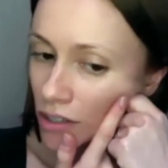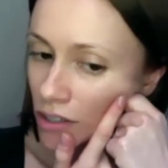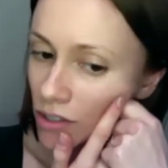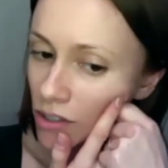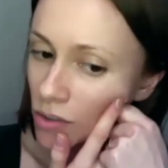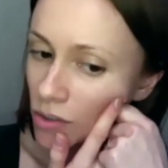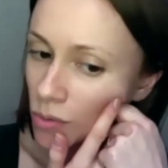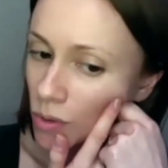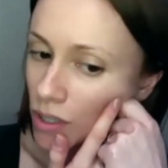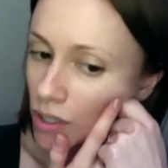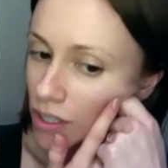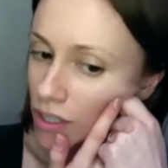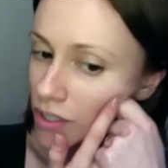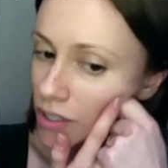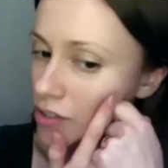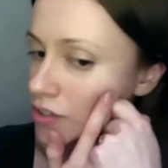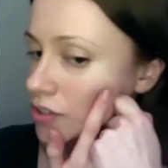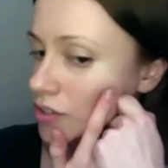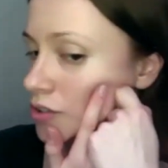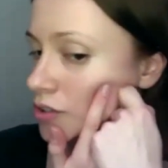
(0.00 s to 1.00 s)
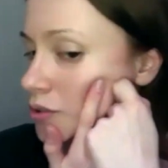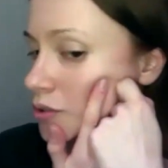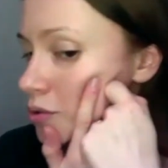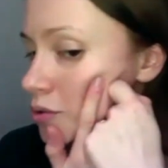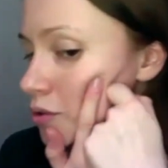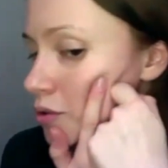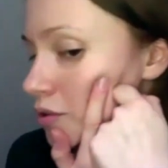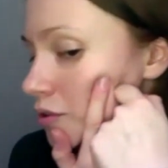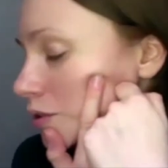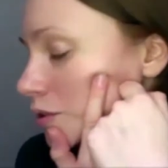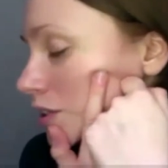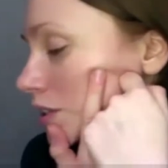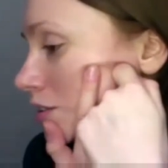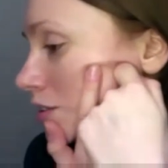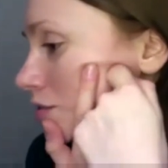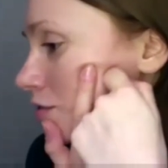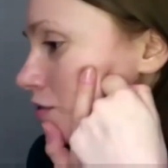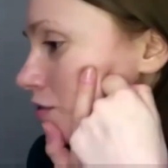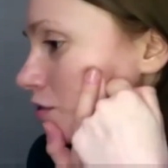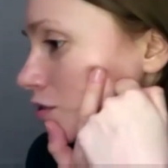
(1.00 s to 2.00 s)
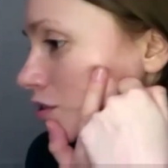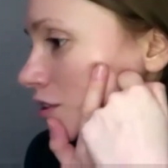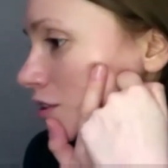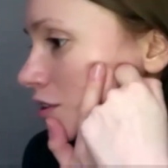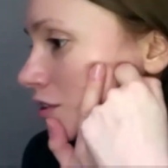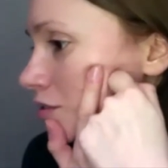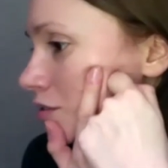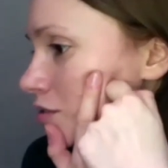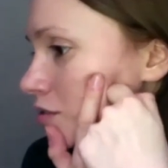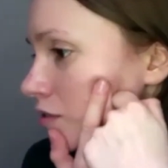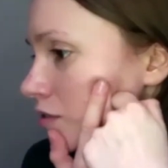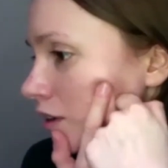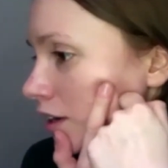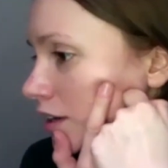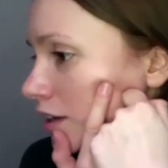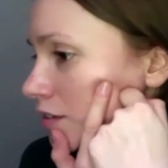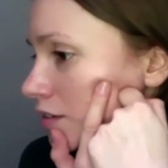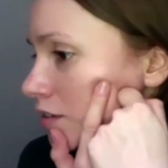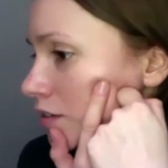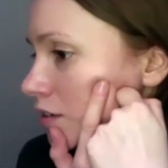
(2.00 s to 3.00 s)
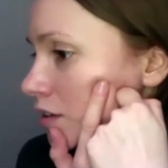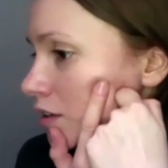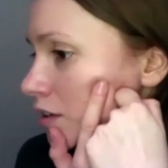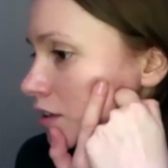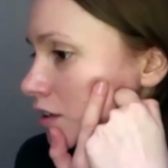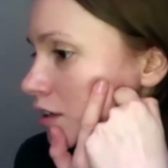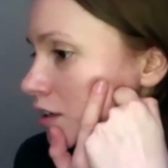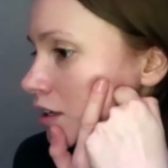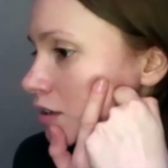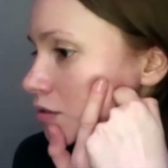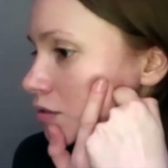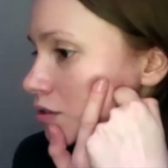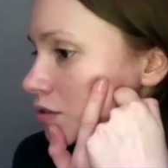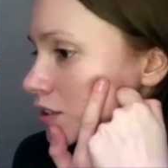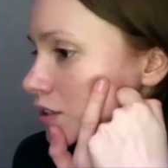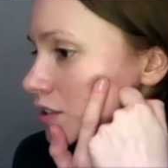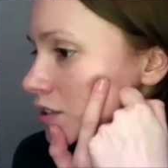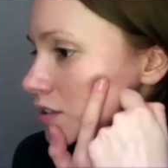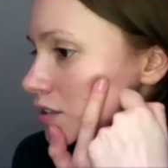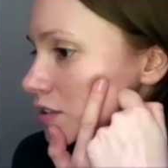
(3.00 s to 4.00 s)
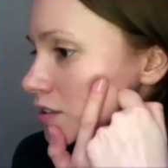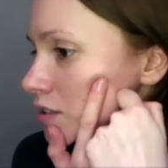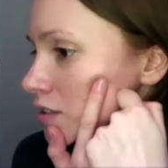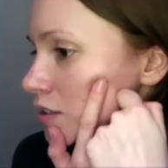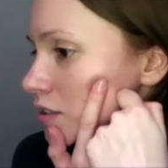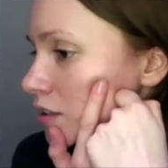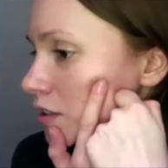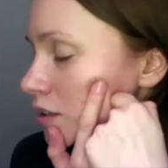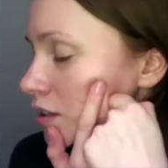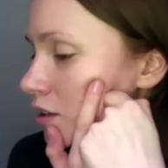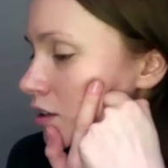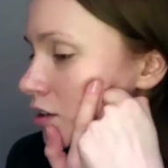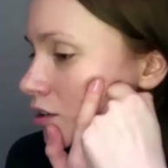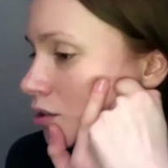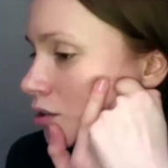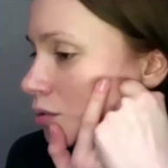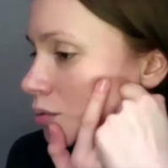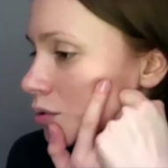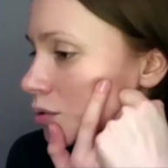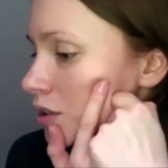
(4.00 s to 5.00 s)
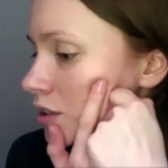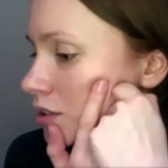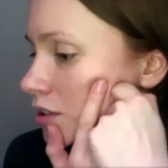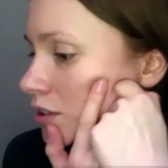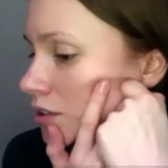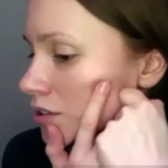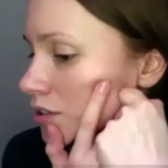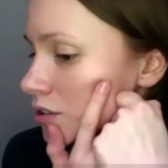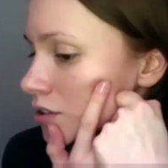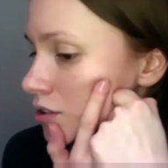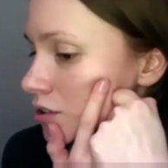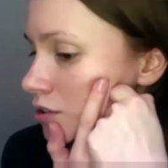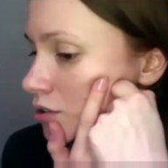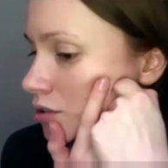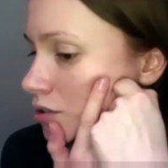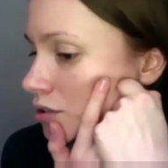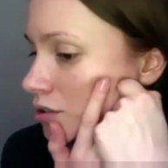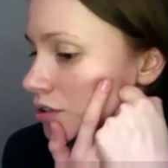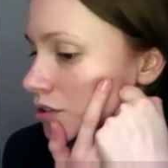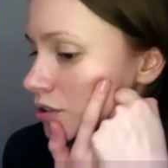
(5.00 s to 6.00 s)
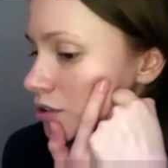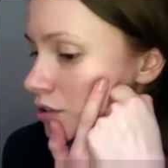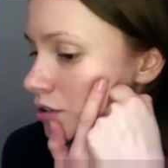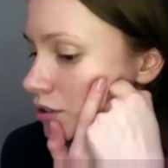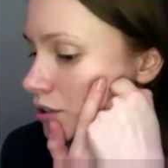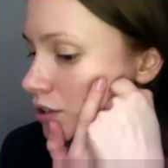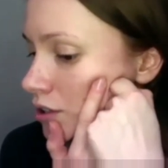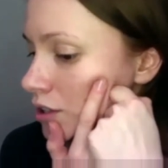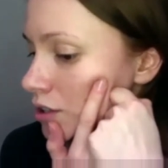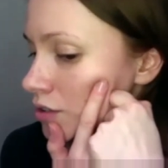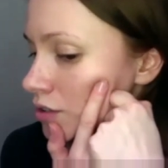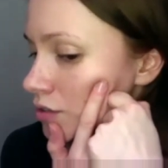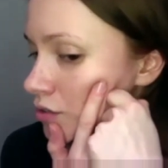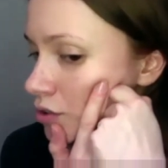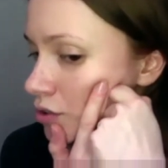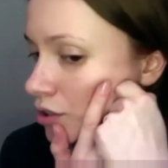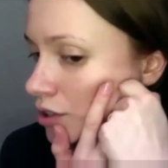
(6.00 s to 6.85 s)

1, 2, 3, 4, 5. And reverse. 1, 2, 3, 4, 5.